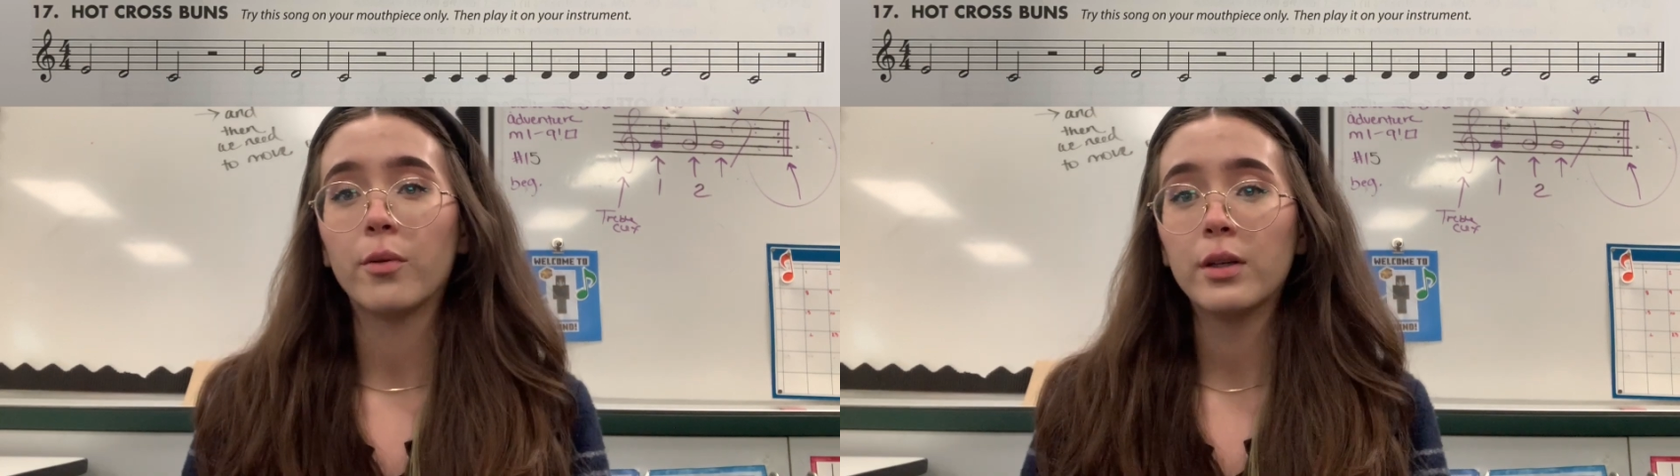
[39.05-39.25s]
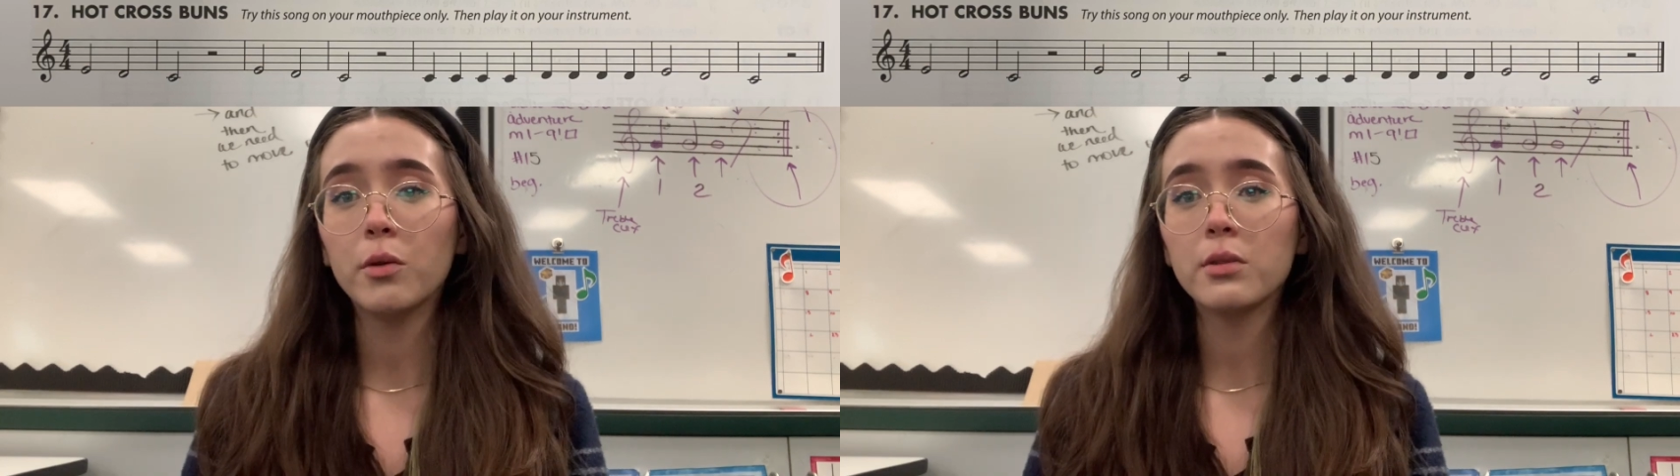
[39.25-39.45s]

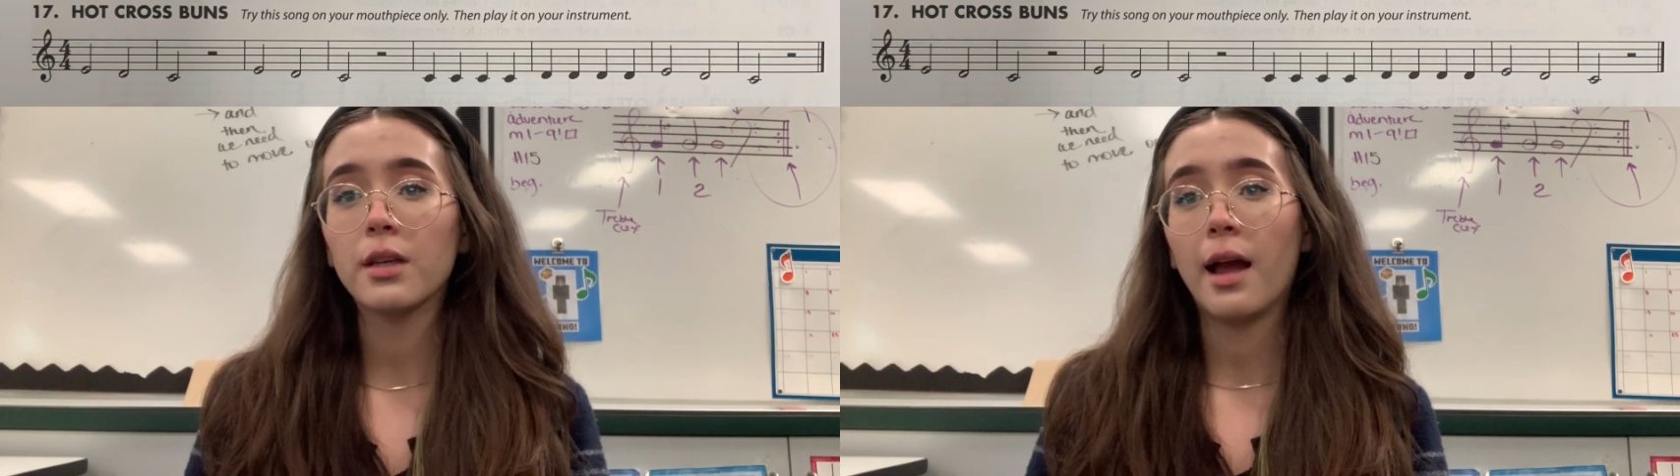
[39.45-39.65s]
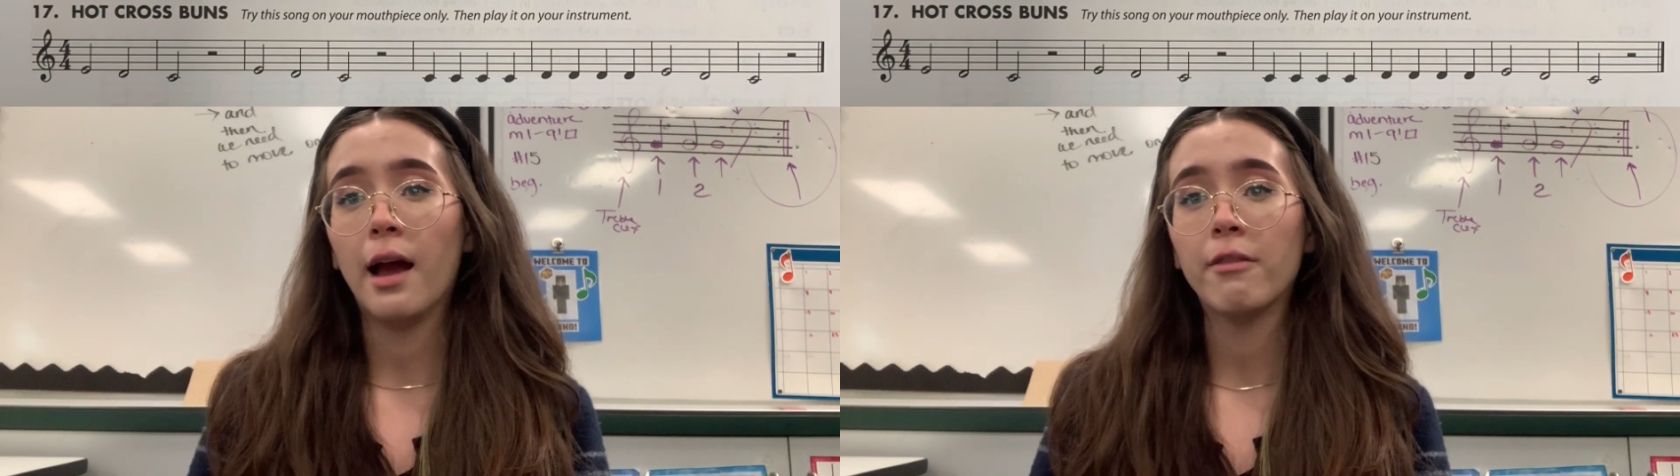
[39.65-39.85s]
We know it's a
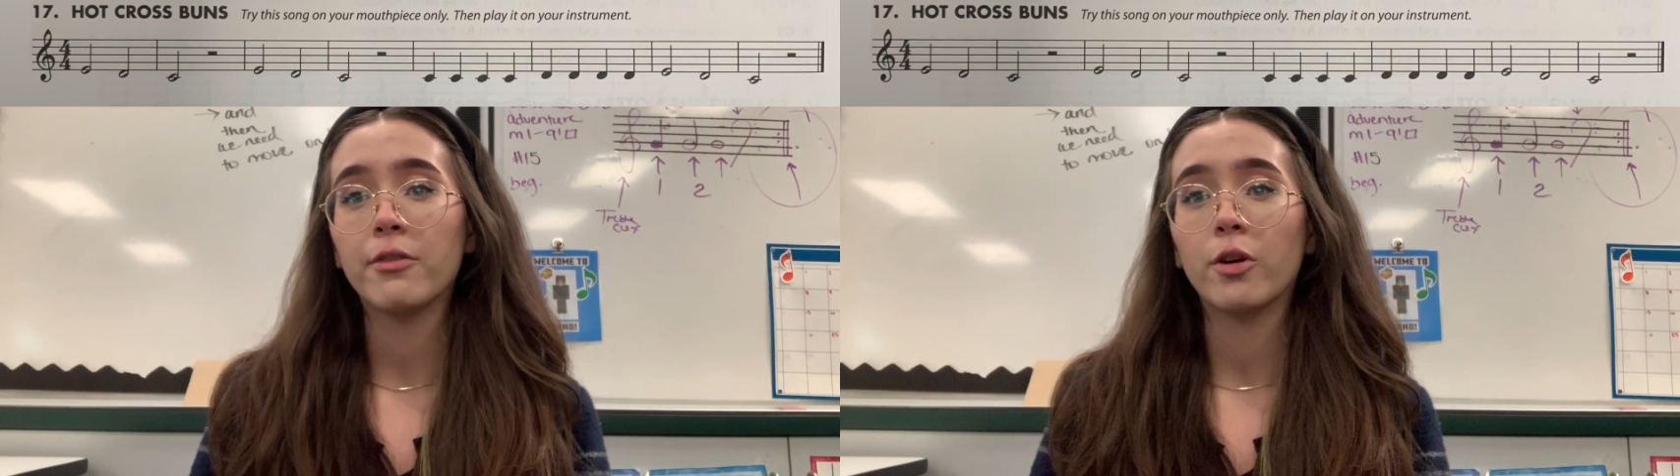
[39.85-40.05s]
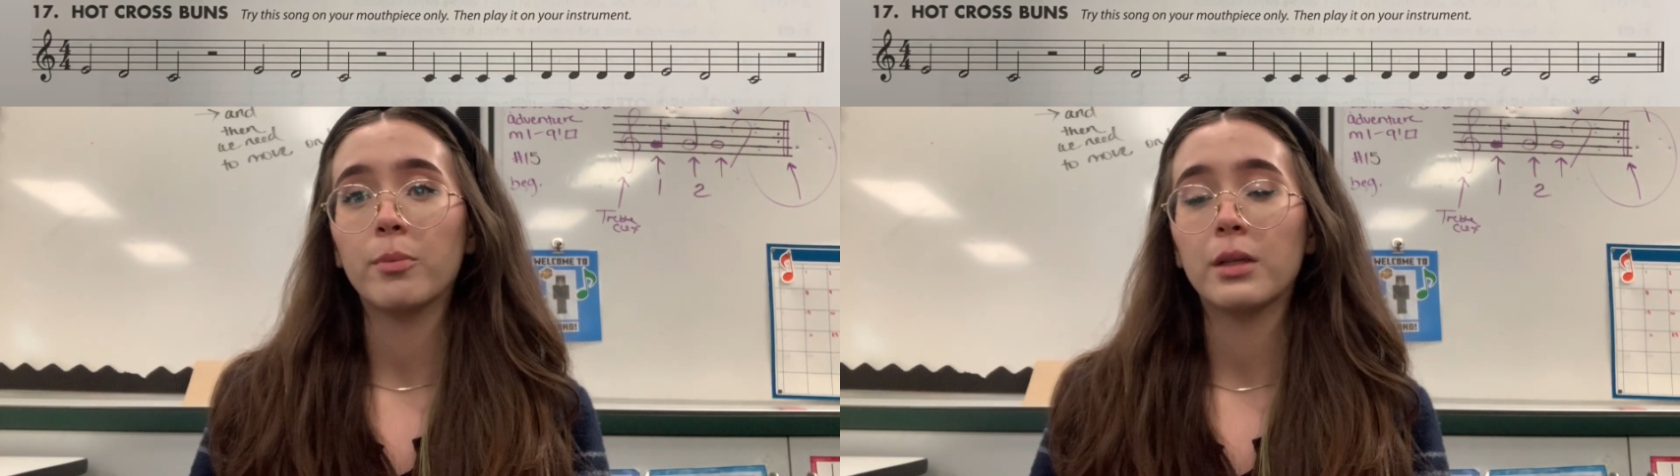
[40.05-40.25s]
half
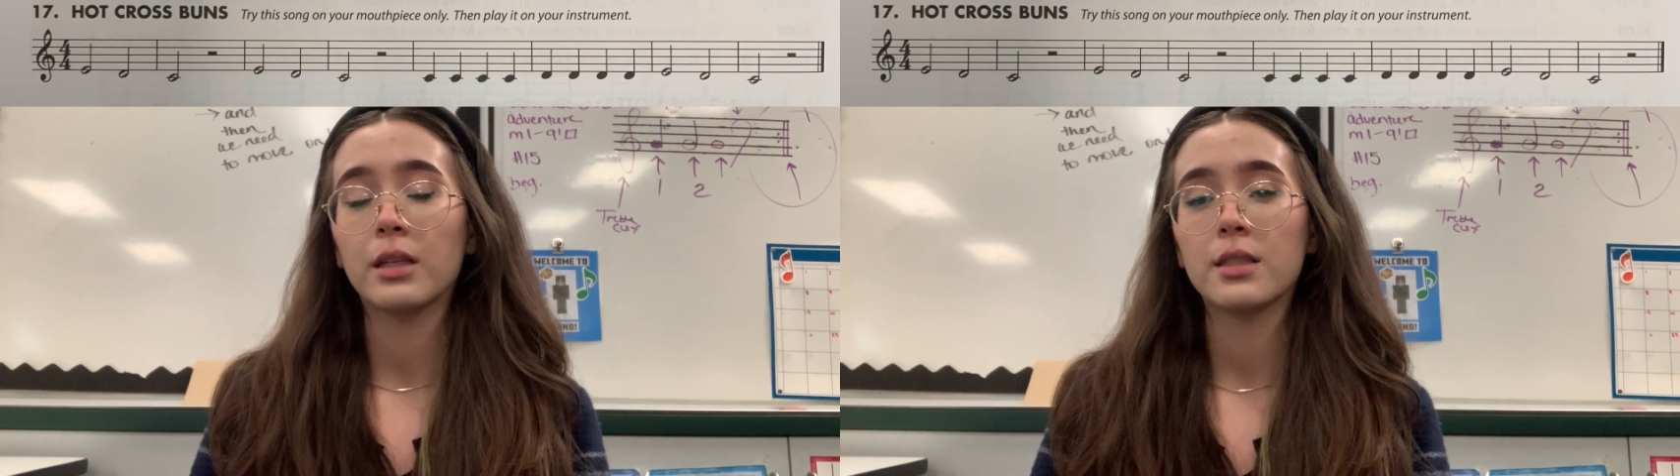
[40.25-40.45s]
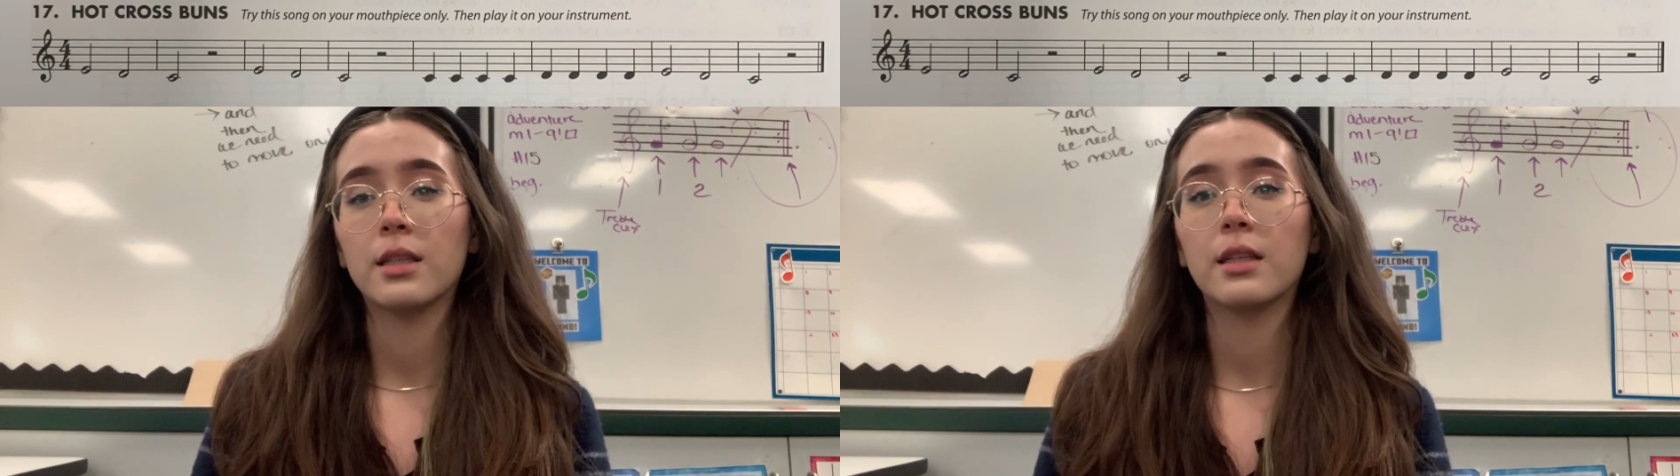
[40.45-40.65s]
note
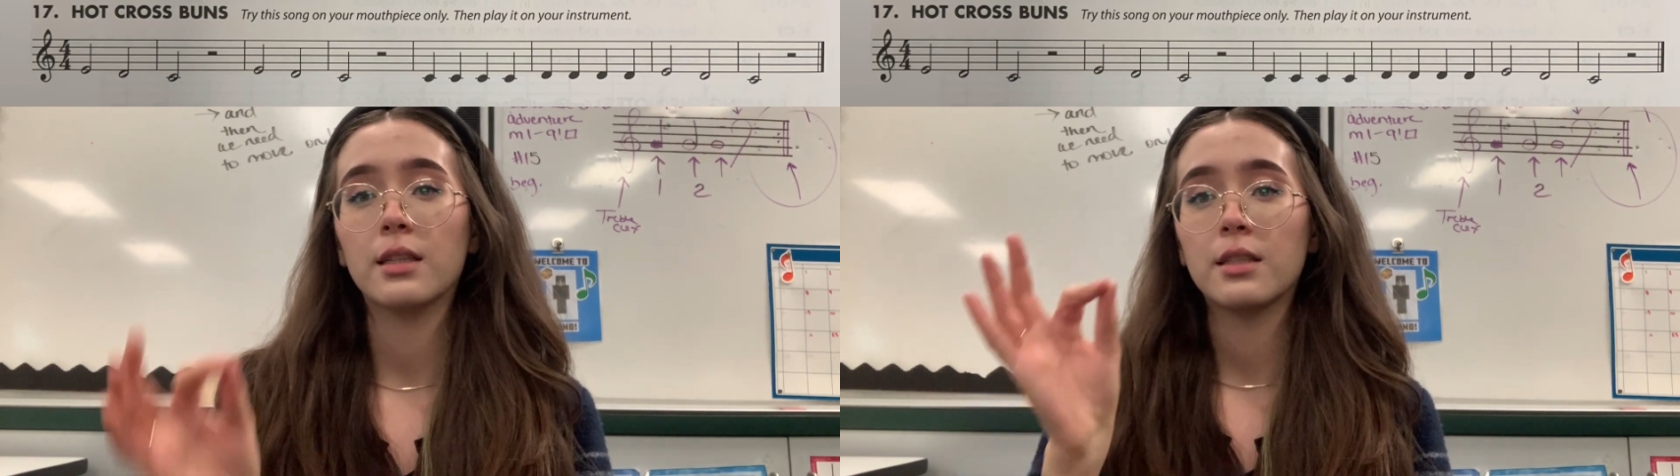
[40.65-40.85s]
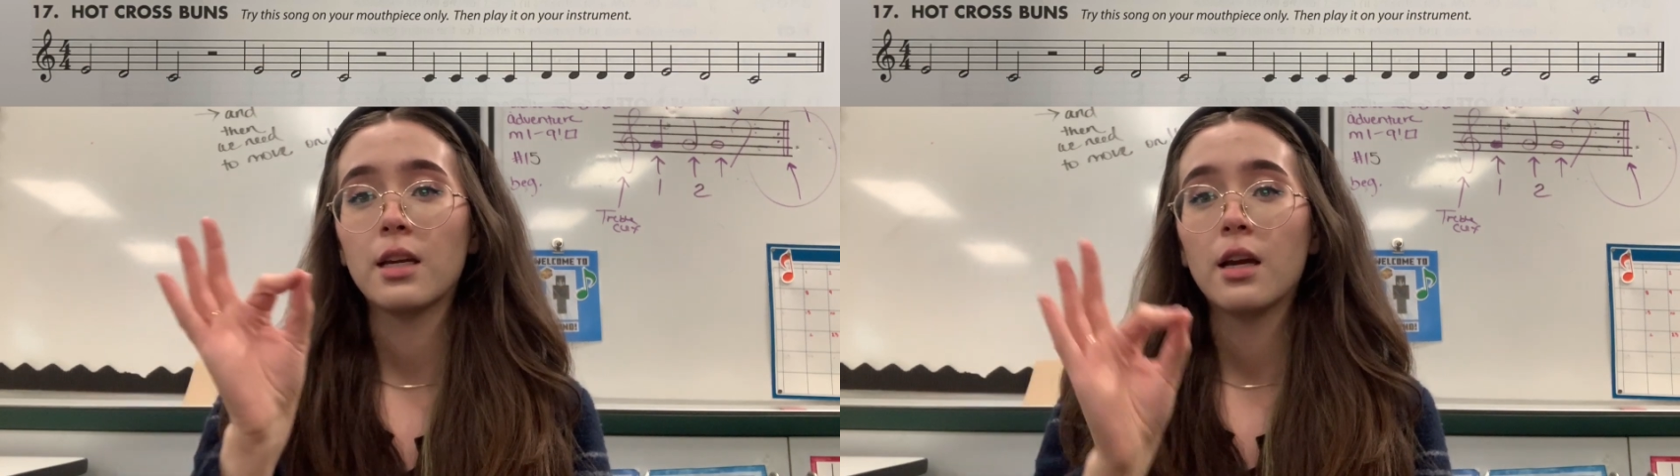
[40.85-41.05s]
because it
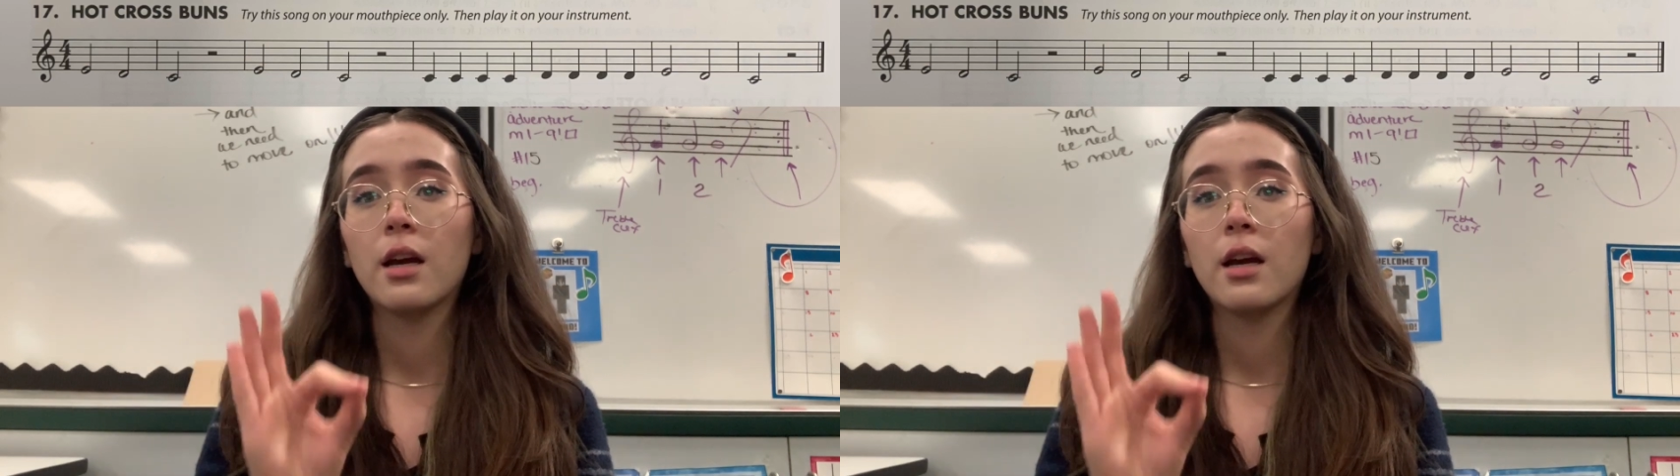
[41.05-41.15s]
is,